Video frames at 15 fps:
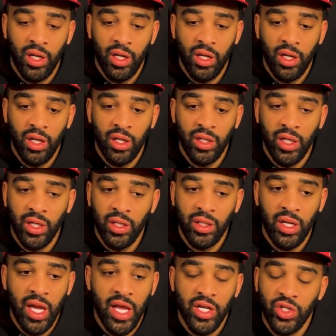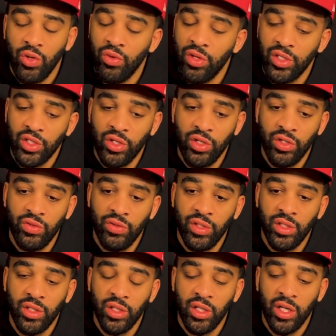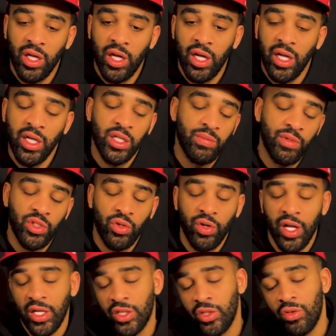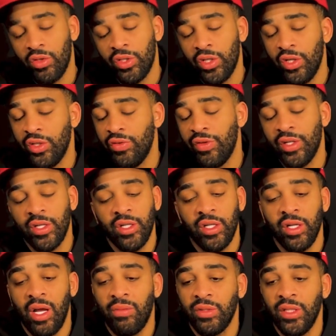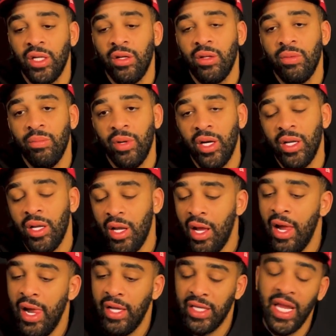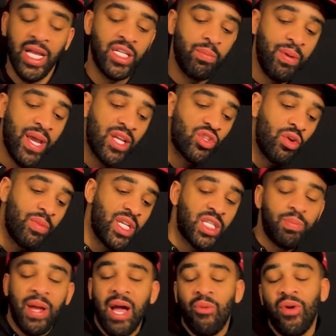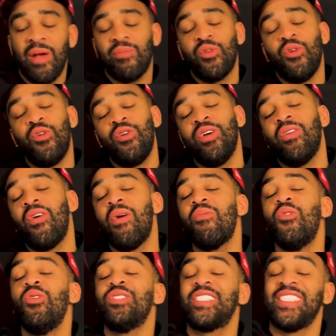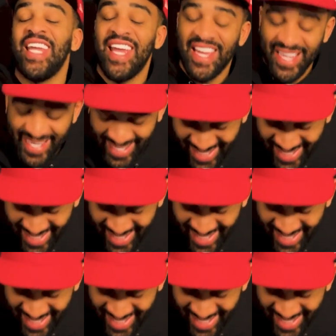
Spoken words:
Then had a shoulder surgery. Injured my shoulder, had a shoulder surgery, and then I was done. But yeah, Japan's gonna be the spot where I'm going, or I'm gonna stay.